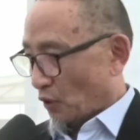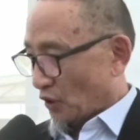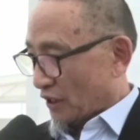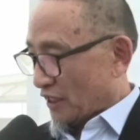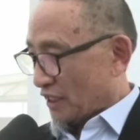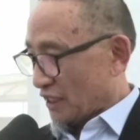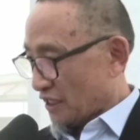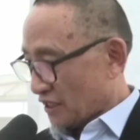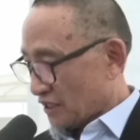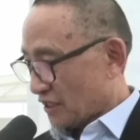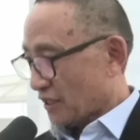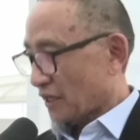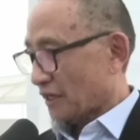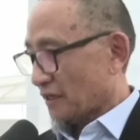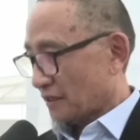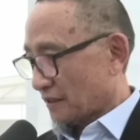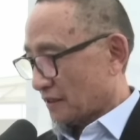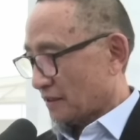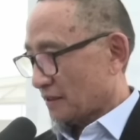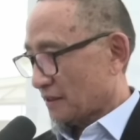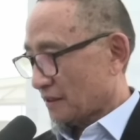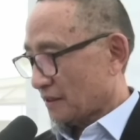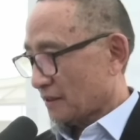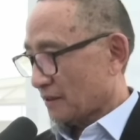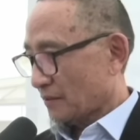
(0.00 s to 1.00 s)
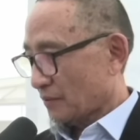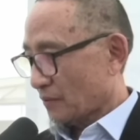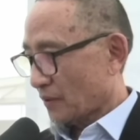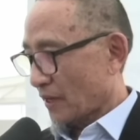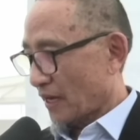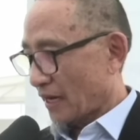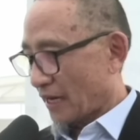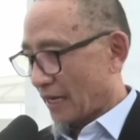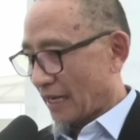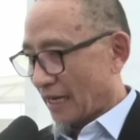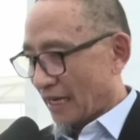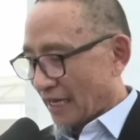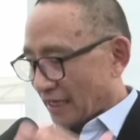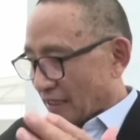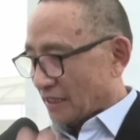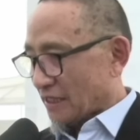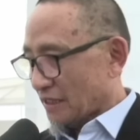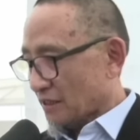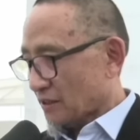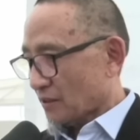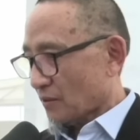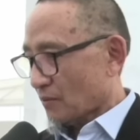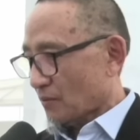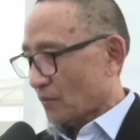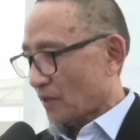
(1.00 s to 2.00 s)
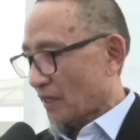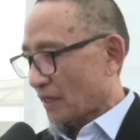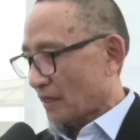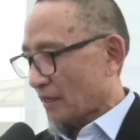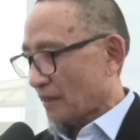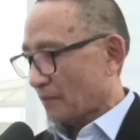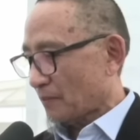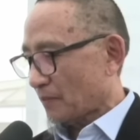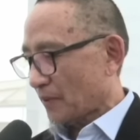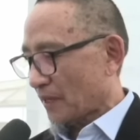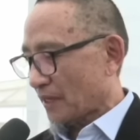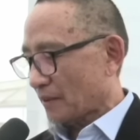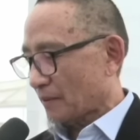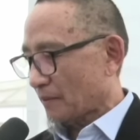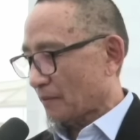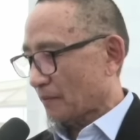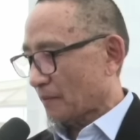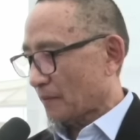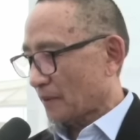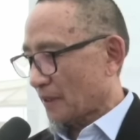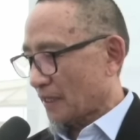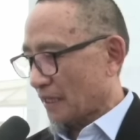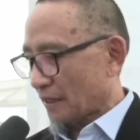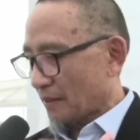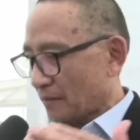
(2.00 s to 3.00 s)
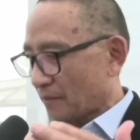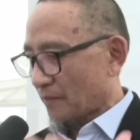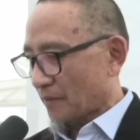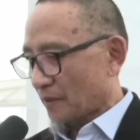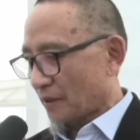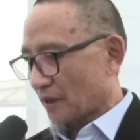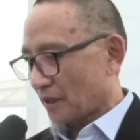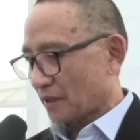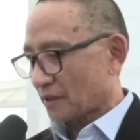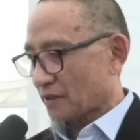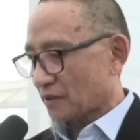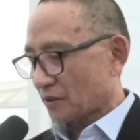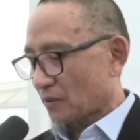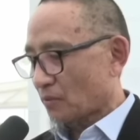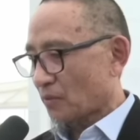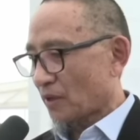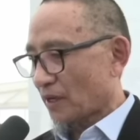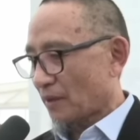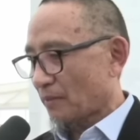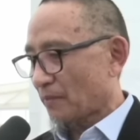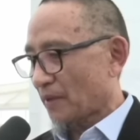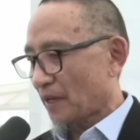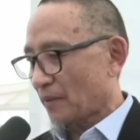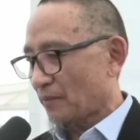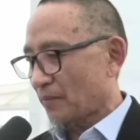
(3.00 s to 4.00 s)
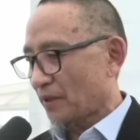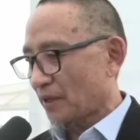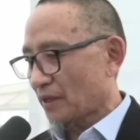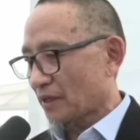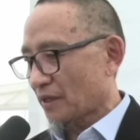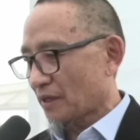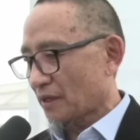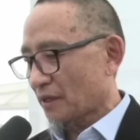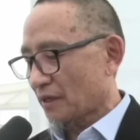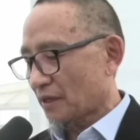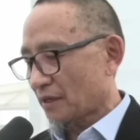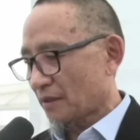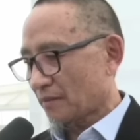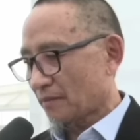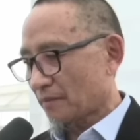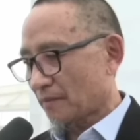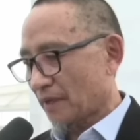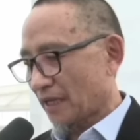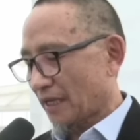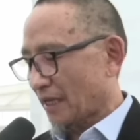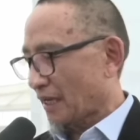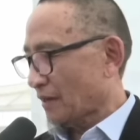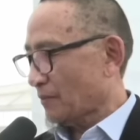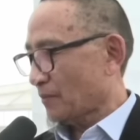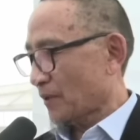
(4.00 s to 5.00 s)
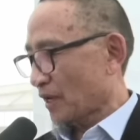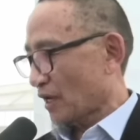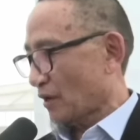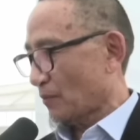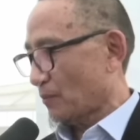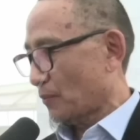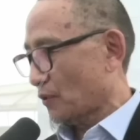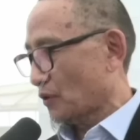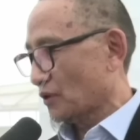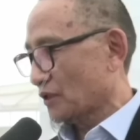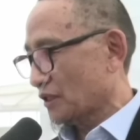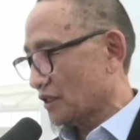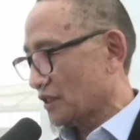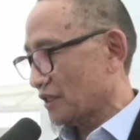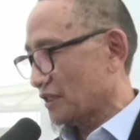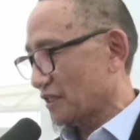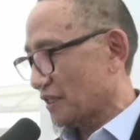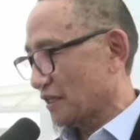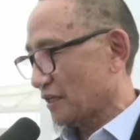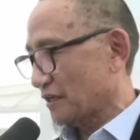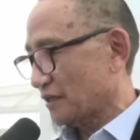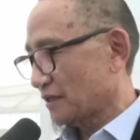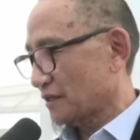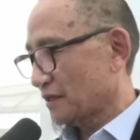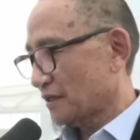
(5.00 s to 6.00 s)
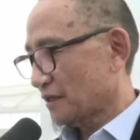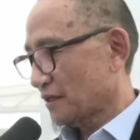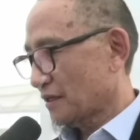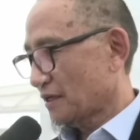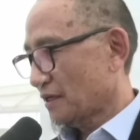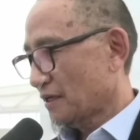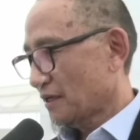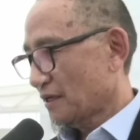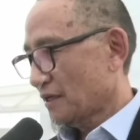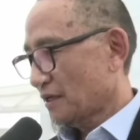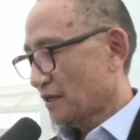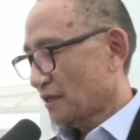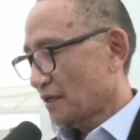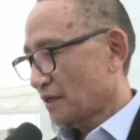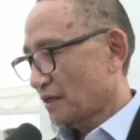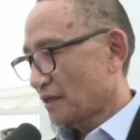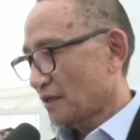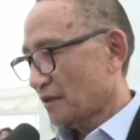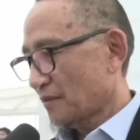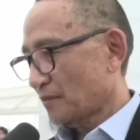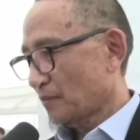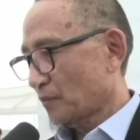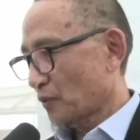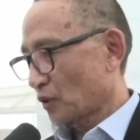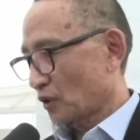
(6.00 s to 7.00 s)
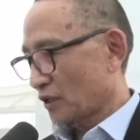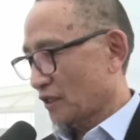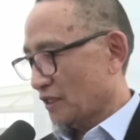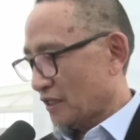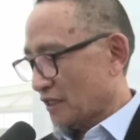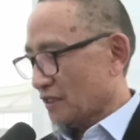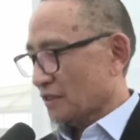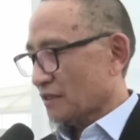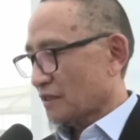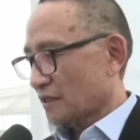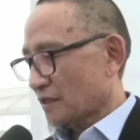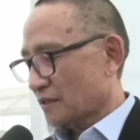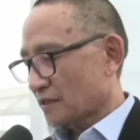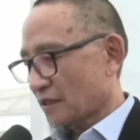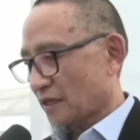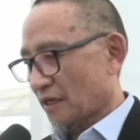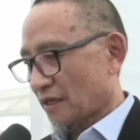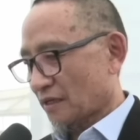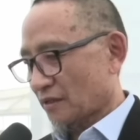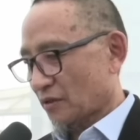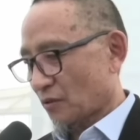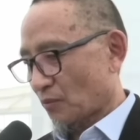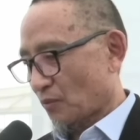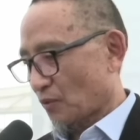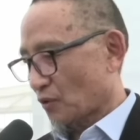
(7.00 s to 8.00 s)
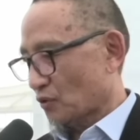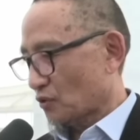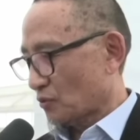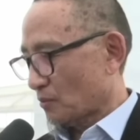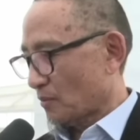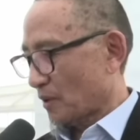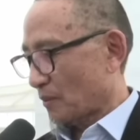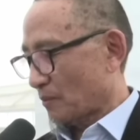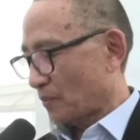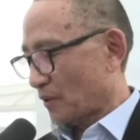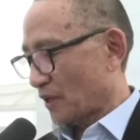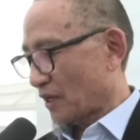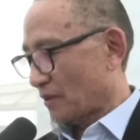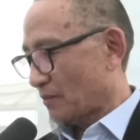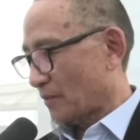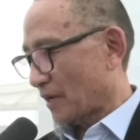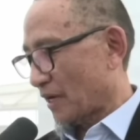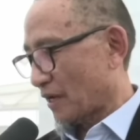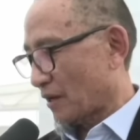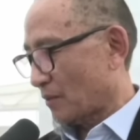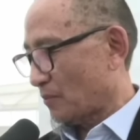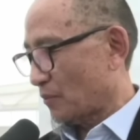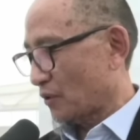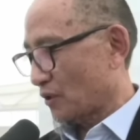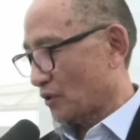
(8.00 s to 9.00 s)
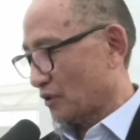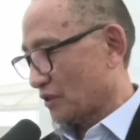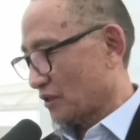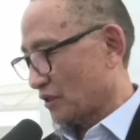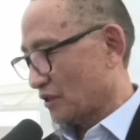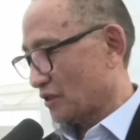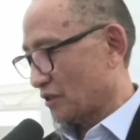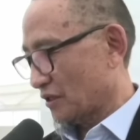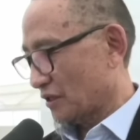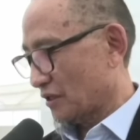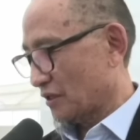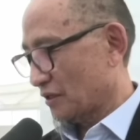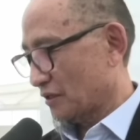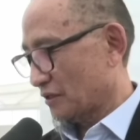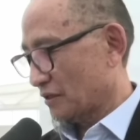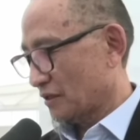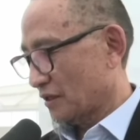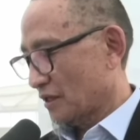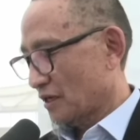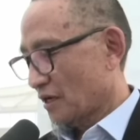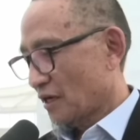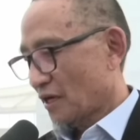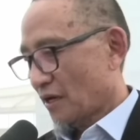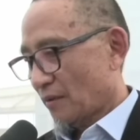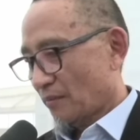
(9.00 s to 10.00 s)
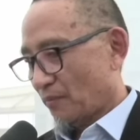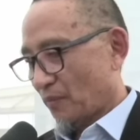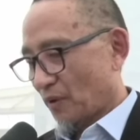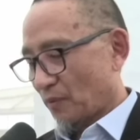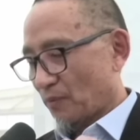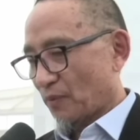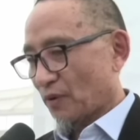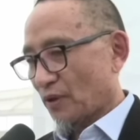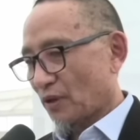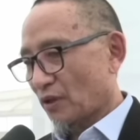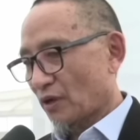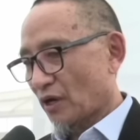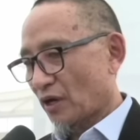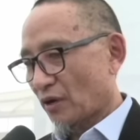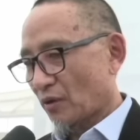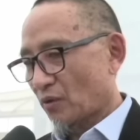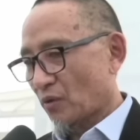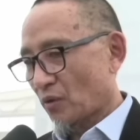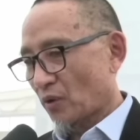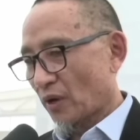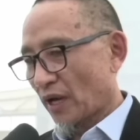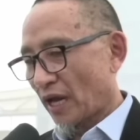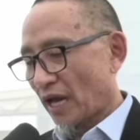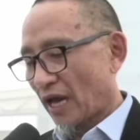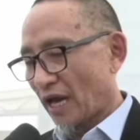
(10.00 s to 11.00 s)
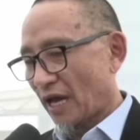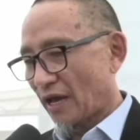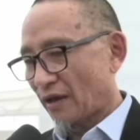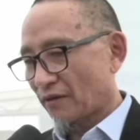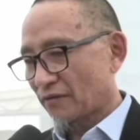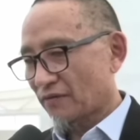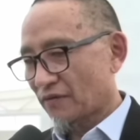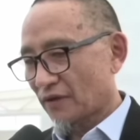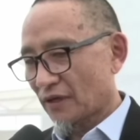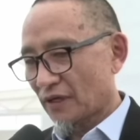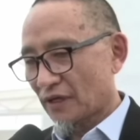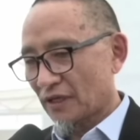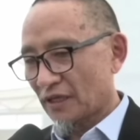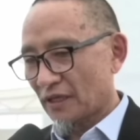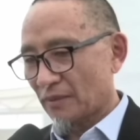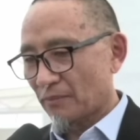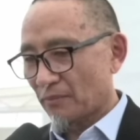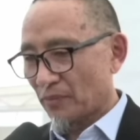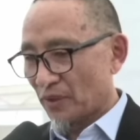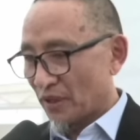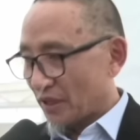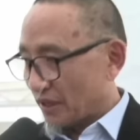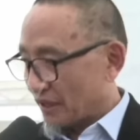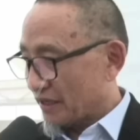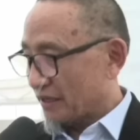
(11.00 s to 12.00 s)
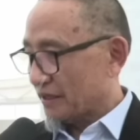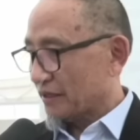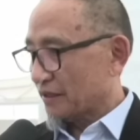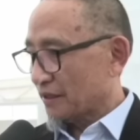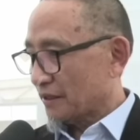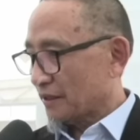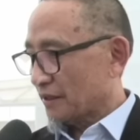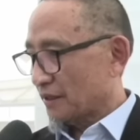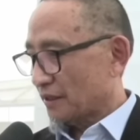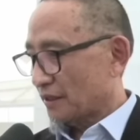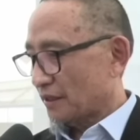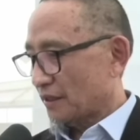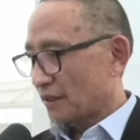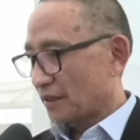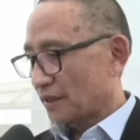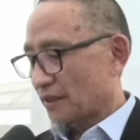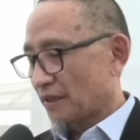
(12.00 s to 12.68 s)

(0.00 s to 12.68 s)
politician. We are electing someone, someone may not be a politician. Politics is supposed to be played by politicians, people who have the burden,